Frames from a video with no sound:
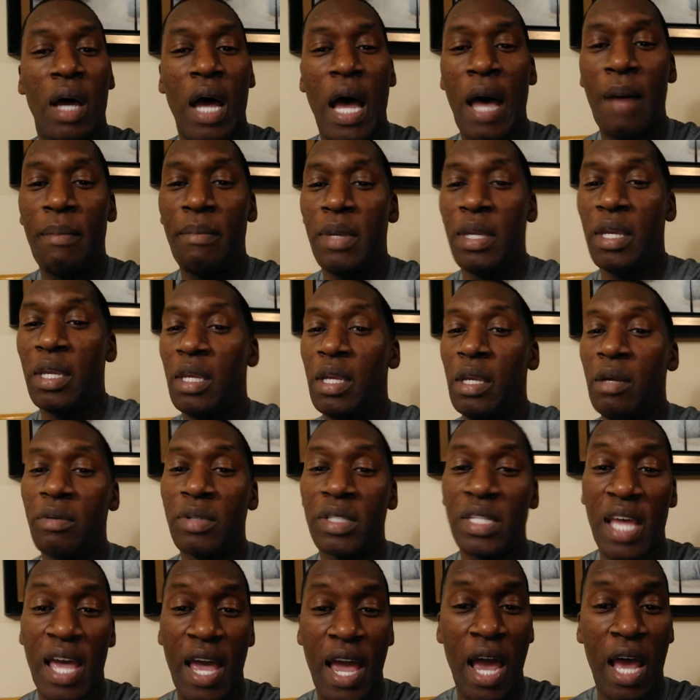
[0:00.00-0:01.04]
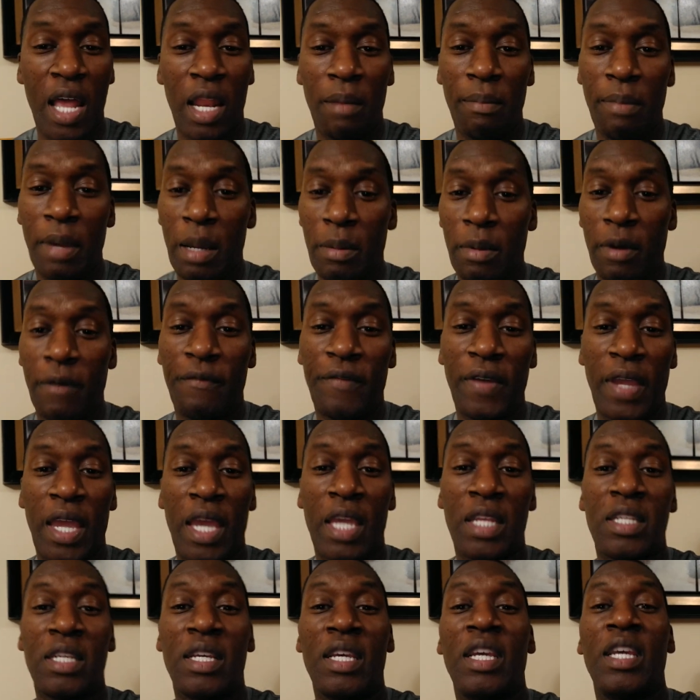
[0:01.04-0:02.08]
Alabama
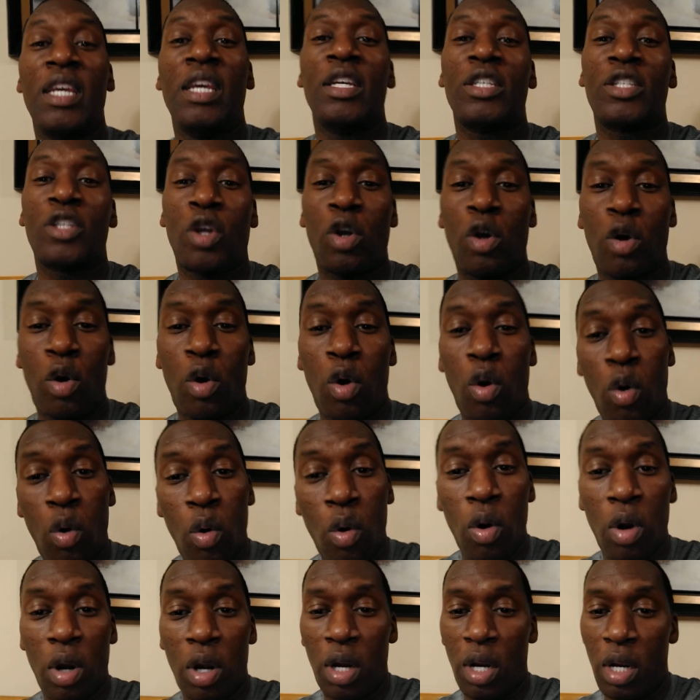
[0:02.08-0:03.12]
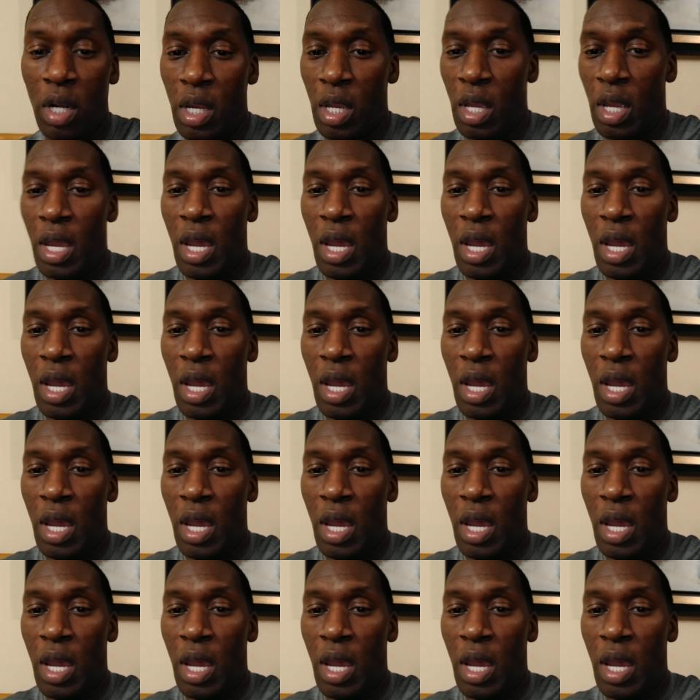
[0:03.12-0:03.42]
fan to his core.